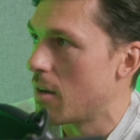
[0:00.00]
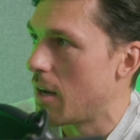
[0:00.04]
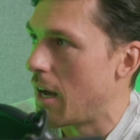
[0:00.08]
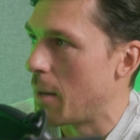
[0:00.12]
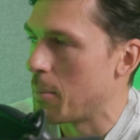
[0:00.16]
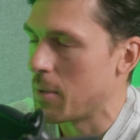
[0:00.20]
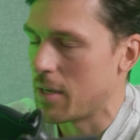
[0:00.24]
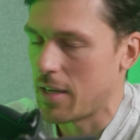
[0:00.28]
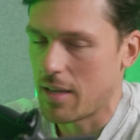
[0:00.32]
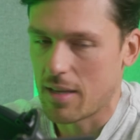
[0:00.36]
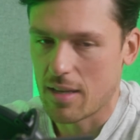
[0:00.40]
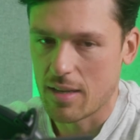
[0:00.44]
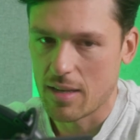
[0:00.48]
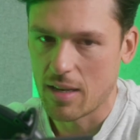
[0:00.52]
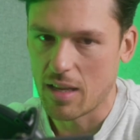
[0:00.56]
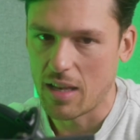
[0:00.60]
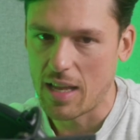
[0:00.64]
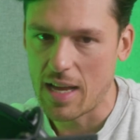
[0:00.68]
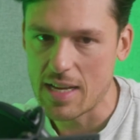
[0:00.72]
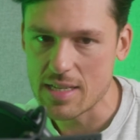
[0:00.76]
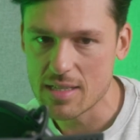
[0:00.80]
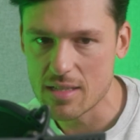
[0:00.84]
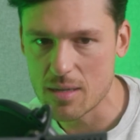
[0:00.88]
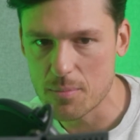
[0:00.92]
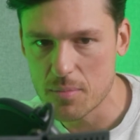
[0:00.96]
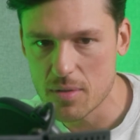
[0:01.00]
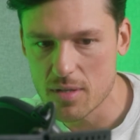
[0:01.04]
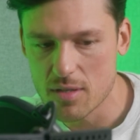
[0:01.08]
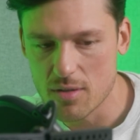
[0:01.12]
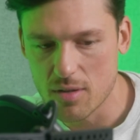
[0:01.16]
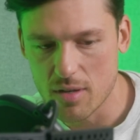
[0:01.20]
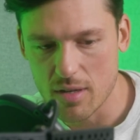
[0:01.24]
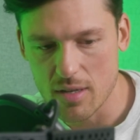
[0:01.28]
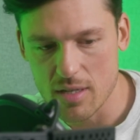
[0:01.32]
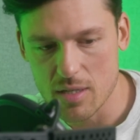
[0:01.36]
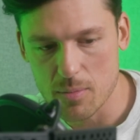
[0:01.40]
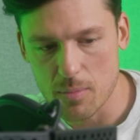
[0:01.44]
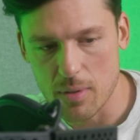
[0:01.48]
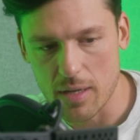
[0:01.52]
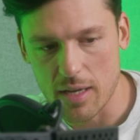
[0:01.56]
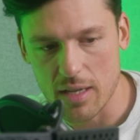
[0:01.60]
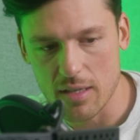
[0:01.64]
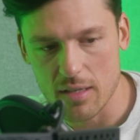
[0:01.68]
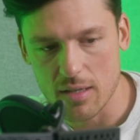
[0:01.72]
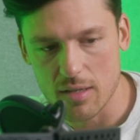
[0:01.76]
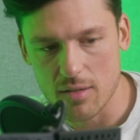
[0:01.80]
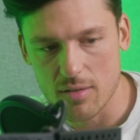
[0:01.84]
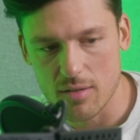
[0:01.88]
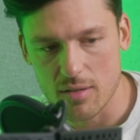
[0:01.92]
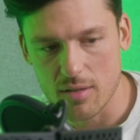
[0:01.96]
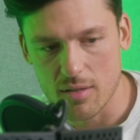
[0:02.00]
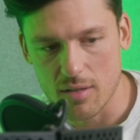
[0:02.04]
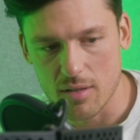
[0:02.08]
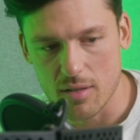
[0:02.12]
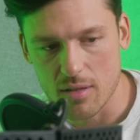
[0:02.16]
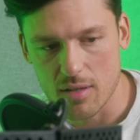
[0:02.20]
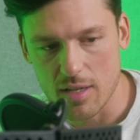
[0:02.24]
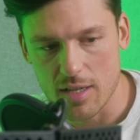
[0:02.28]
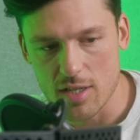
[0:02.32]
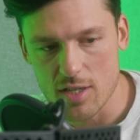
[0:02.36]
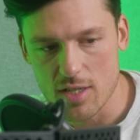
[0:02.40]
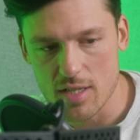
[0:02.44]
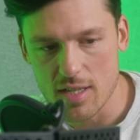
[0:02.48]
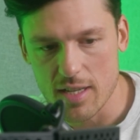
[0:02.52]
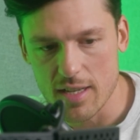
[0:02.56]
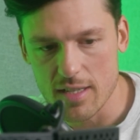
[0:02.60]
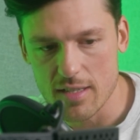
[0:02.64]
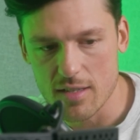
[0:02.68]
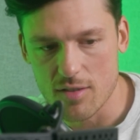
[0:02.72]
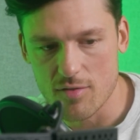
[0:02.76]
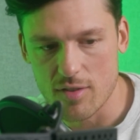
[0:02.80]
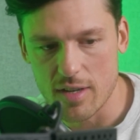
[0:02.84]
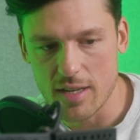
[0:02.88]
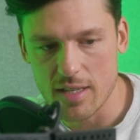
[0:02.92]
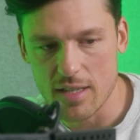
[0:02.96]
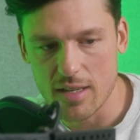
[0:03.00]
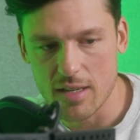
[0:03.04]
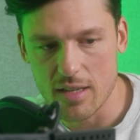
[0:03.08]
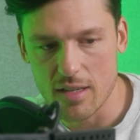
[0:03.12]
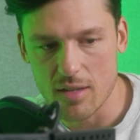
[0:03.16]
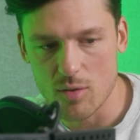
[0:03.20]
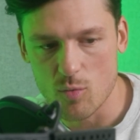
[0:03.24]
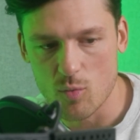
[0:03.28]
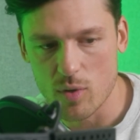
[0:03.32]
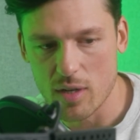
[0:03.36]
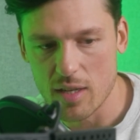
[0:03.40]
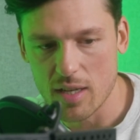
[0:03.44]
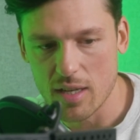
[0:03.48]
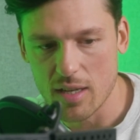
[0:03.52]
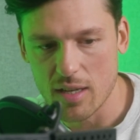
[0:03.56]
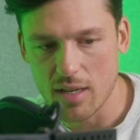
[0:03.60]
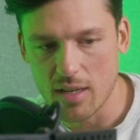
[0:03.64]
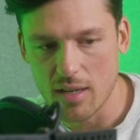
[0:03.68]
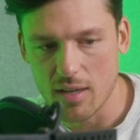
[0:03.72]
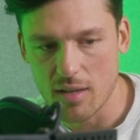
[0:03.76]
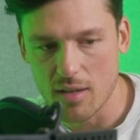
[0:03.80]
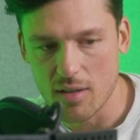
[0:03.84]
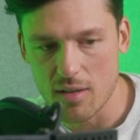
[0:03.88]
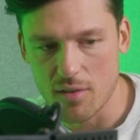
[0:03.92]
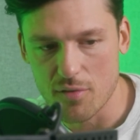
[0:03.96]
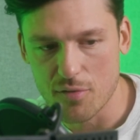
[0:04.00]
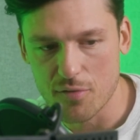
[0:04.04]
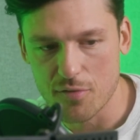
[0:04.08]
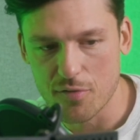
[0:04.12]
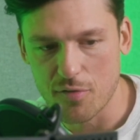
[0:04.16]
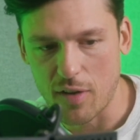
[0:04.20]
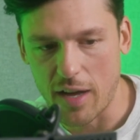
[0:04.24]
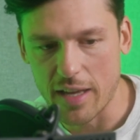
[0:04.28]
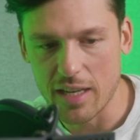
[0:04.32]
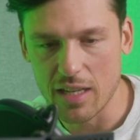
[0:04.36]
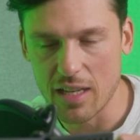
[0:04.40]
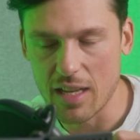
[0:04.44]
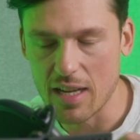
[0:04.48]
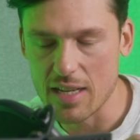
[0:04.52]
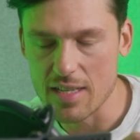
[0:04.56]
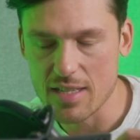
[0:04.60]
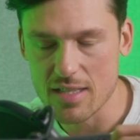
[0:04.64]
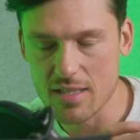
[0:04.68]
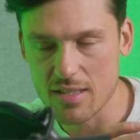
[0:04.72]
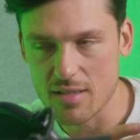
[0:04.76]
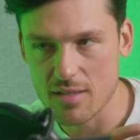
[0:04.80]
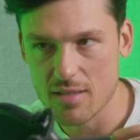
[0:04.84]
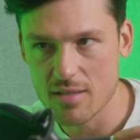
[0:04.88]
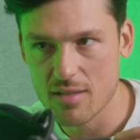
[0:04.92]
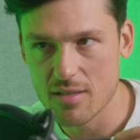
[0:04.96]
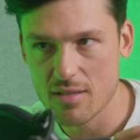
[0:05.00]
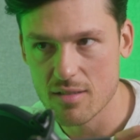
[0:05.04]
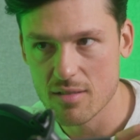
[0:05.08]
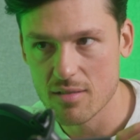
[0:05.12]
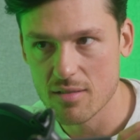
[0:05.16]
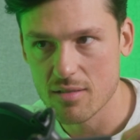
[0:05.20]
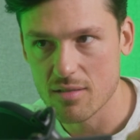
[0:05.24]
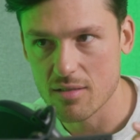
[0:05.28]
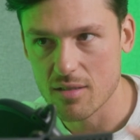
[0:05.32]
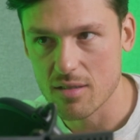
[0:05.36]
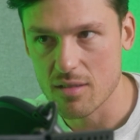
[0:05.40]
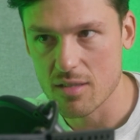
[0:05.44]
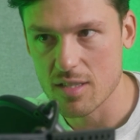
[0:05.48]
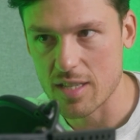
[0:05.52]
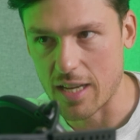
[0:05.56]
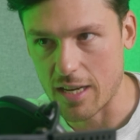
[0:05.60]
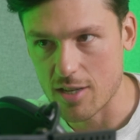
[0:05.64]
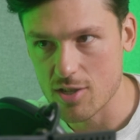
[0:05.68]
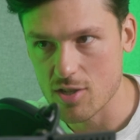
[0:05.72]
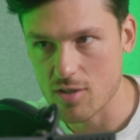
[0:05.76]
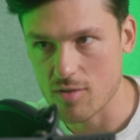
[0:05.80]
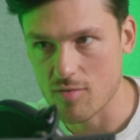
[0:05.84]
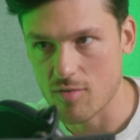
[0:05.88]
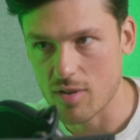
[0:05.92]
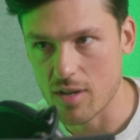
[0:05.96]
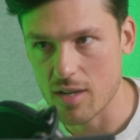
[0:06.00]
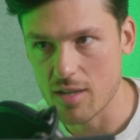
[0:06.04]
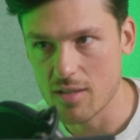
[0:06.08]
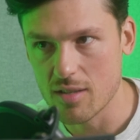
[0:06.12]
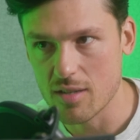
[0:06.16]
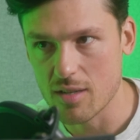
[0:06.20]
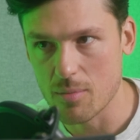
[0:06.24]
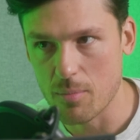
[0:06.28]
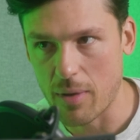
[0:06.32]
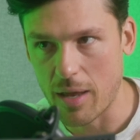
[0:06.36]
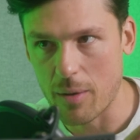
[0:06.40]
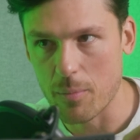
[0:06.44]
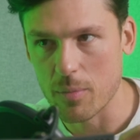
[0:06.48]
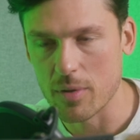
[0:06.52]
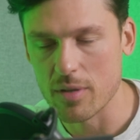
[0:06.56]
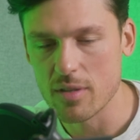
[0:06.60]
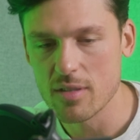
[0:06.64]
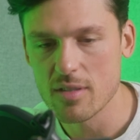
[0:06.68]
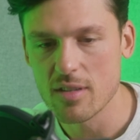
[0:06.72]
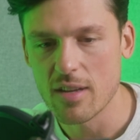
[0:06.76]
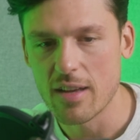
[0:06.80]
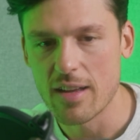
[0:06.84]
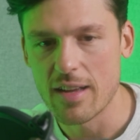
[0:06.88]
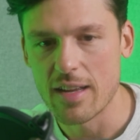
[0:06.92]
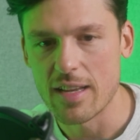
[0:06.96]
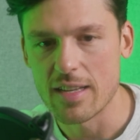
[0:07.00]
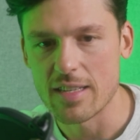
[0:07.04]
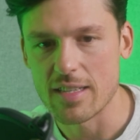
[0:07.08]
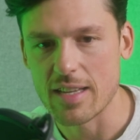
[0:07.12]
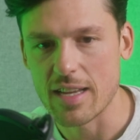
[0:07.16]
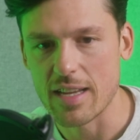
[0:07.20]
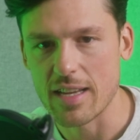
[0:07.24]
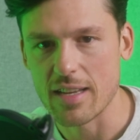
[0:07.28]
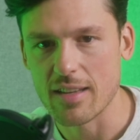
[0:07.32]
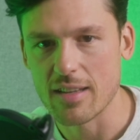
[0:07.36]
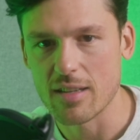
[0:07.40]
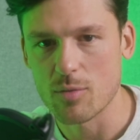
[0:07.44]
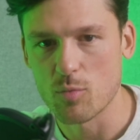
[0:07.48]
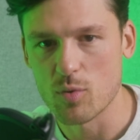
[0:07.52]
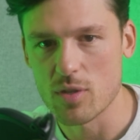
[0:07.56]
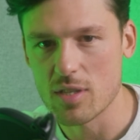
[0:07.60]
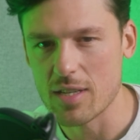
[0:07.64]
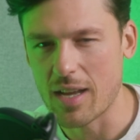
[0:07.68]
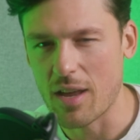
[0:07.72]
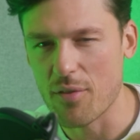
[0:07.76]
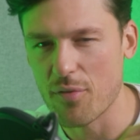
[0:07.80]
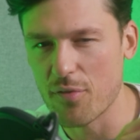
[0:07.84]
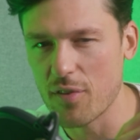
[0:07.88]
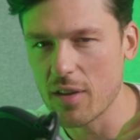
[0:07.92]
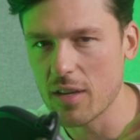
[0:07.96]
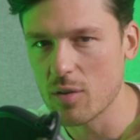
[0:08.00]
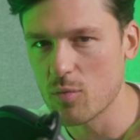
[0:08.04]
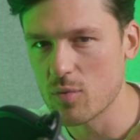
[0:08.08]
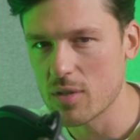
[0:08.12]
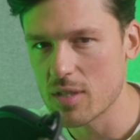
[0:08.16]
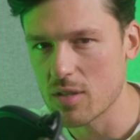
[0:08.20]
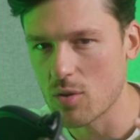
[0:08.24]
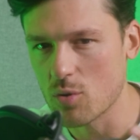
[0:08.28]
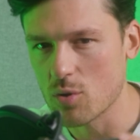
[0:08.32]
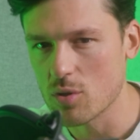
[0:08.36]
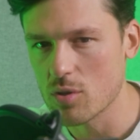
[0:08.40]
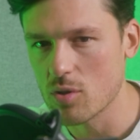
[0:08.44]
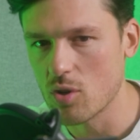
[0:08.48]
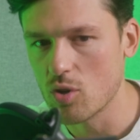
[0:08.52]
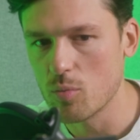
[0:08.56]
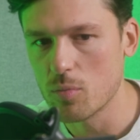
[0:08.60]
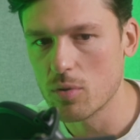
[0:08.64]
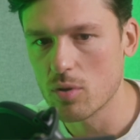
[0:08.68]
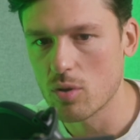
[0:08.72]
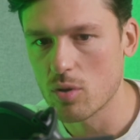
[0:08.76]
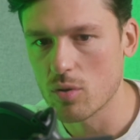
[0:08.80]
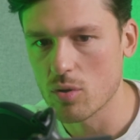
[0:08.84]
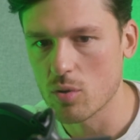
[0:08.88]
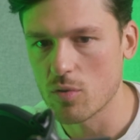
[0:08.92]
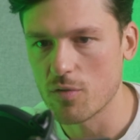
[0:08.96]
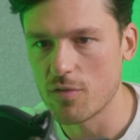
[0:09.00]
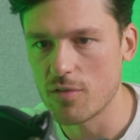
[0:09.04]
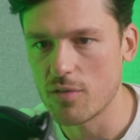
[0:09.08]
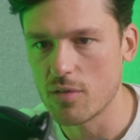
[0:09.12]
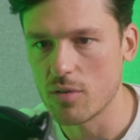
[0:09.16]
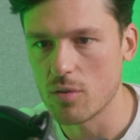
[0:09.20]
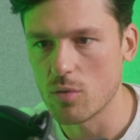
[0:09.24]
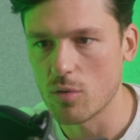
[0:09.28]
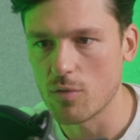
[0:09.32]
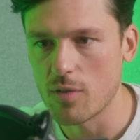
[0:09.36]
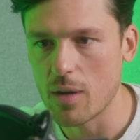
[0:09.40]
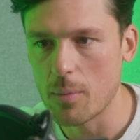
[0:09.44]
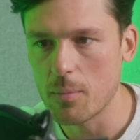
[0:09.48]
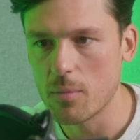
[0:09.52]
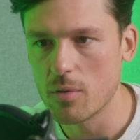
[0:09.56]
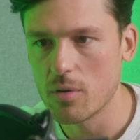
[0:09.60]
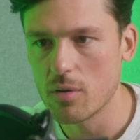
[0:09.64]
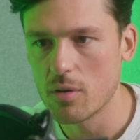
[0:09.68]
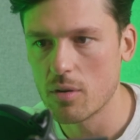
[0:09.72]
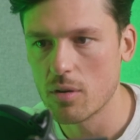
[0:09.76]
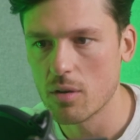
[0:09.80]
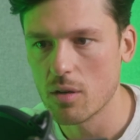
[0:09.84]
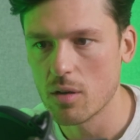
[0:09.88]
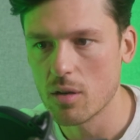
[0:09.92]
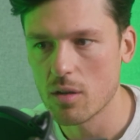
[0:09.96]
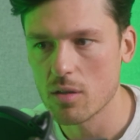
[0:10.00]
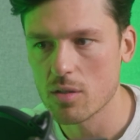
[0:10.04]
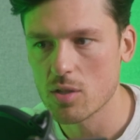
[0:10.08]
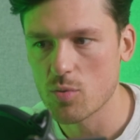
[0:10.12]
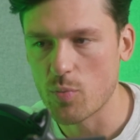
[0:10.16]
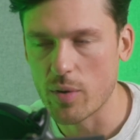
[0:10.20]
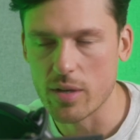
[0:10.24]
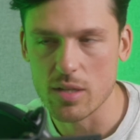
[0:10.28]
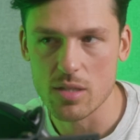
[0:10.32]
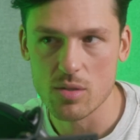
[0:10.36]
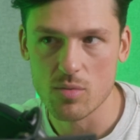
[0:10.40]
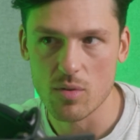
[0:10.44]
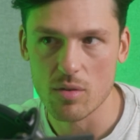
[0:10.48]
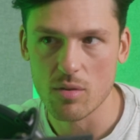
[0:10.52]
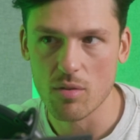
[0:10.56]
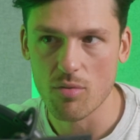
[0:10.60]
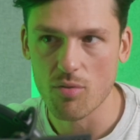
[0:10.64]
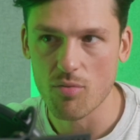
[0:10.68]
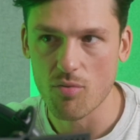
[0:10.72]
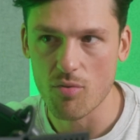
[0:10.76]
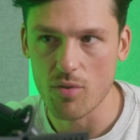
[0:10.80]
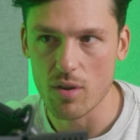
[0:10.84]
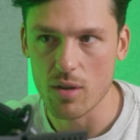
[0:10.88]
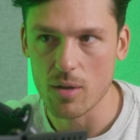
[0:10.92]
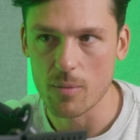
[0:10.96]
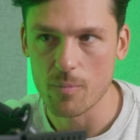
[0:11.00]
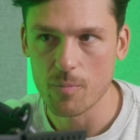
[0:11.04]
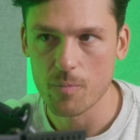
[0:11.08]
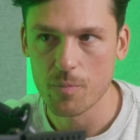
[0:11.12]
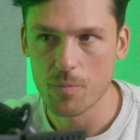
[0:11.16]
the last episode I explained that the legislator, right, when they finalized this section, right, the amendment, I think it was October or November 2023.